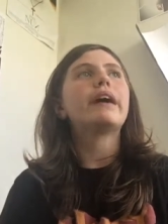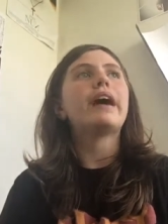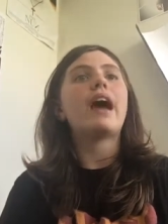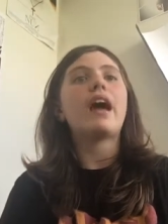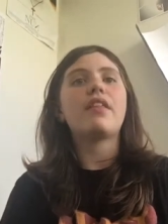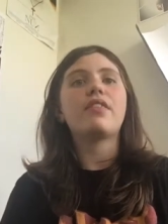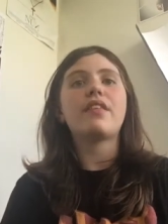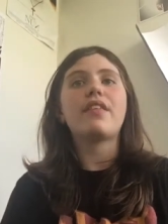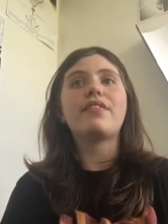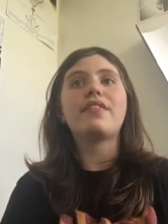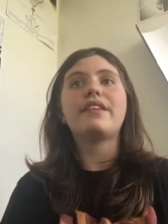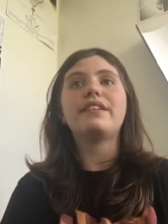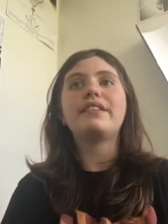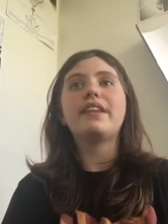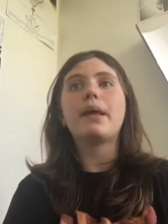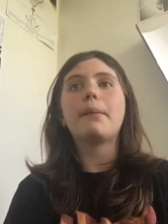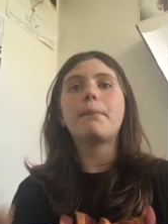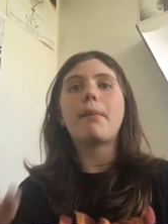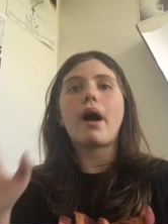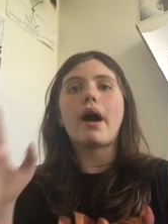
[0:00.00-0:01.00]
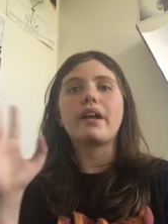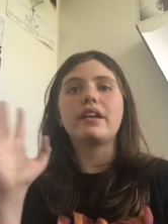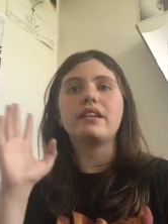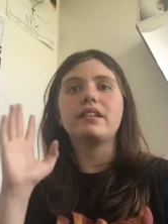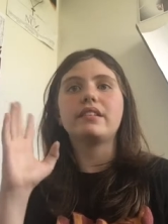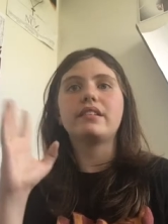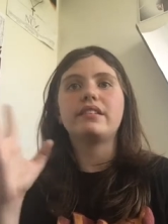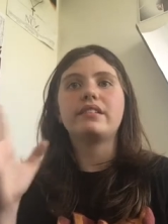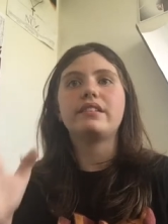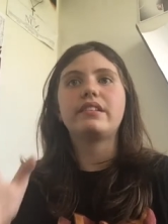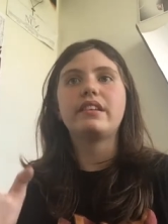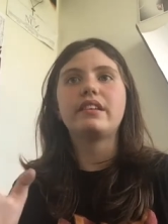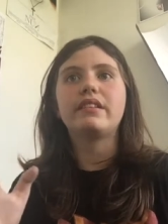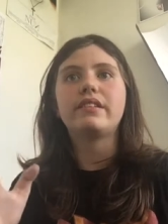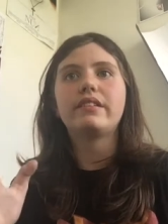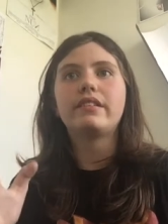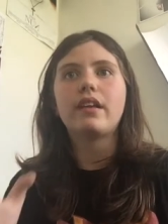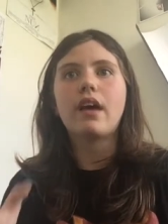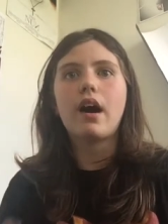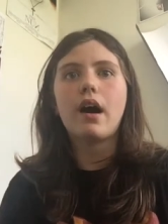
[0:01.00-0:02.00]
and then the dead body sits
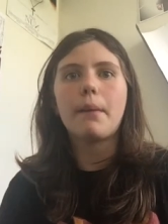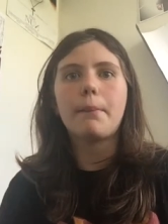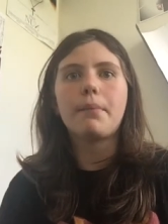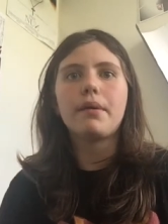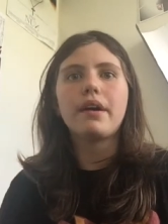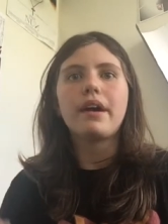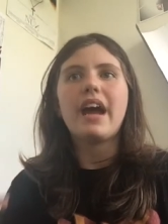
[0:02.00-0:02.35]
up,